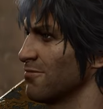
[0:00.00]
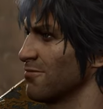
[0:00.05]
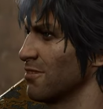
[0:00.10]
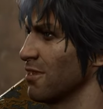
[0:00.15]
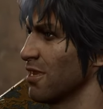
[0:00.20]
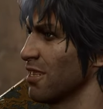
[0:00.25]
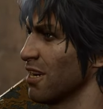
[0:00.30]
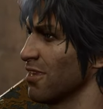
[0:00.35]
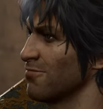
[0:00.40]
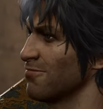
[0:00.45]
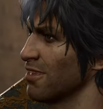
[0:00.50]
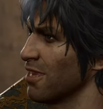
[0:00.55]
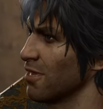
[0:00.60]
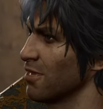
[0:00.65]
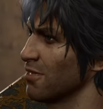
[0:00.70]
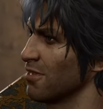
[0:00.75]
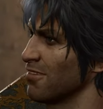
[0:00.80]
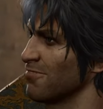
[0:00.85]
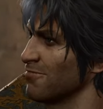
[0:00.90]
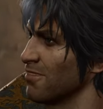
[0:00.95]
But allow me
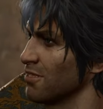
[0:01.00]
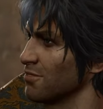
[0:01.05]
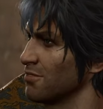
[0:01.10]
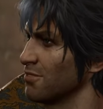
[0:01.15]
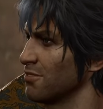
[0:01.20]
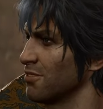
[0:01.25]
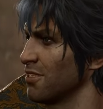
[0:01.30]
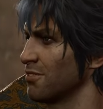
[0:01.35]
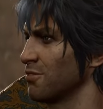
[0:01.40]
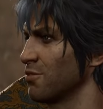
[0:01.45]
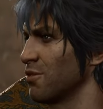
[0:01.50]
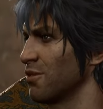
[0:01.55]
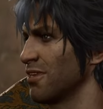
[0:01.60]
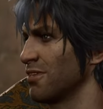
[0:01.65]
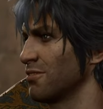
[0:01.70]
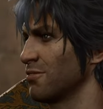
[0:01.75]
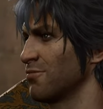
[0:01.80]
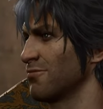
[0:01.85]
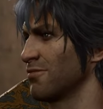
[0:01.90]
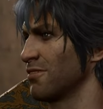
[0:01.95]
to demonstrate
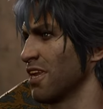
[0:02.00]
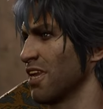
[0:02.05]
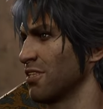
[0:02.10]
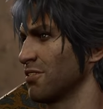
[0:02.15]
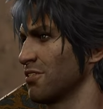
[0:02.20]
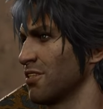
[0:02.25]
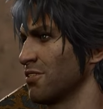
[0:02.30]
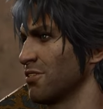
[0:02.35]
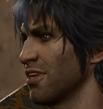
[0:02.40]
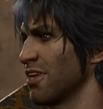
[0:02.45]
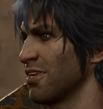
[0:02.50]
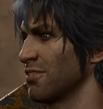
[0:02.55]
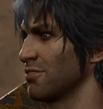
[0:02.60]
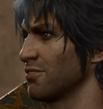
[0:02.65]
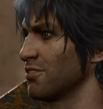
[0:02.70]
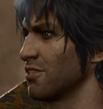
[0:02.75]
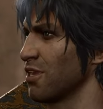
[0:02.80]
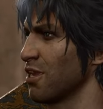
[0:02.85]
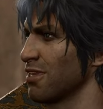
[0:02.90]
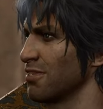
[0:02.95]
why you made the right
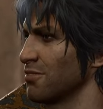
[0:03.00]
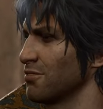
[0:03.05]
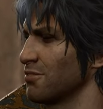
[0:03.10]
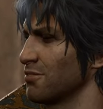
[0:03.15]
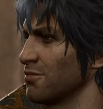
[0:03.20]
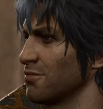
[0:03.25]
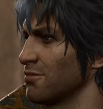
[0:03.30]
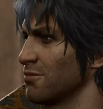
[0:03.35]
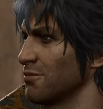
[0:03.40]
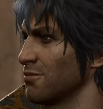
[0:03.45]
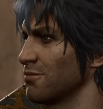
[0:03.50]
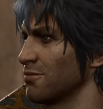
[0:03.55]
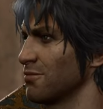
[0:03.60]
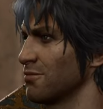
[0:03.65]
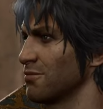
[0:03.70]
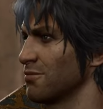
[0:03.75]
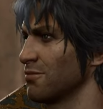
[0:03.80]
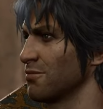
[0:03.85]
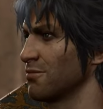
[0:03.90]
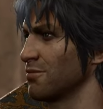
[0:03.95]
choice.
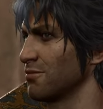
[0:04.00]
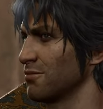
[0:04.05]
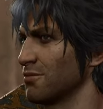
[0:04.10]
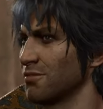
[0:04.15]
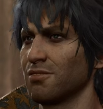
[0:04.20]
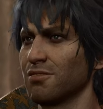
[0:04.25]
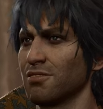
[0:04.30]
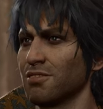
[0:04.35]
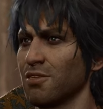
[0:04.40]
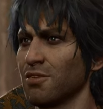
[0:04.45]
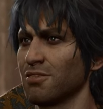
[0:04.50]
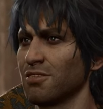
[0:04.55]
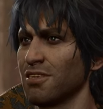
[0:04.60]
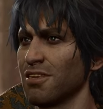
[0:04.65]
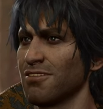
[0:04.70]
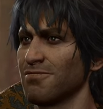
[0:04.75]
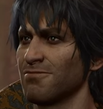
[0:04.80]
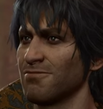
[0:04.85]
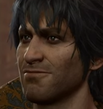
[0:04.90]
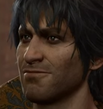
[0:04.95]
Your
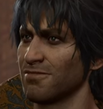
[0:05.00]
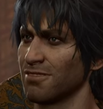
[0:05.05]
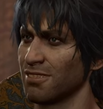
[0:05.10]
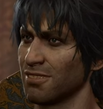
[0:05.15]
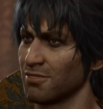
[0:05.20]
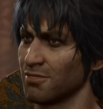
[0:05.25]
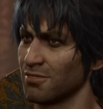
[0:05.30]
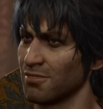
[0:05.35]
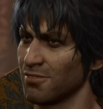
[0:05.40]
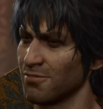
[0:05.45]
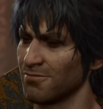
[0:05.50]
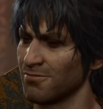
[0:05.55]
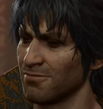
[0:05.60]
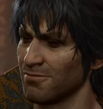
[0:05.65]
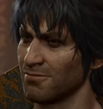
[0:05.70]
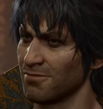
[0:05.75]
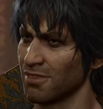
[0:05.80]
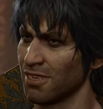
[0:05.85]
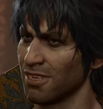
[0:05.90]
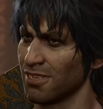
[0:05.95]
camp is
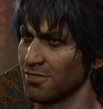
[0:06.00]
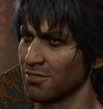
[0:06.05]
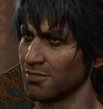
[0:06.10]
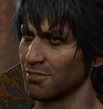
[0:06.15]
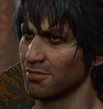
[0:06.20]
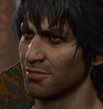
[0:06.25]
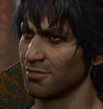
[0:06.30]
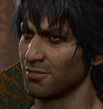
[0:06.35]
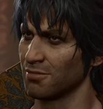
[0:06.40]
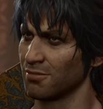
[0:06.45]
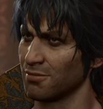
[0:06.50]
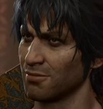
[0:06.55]
compromised.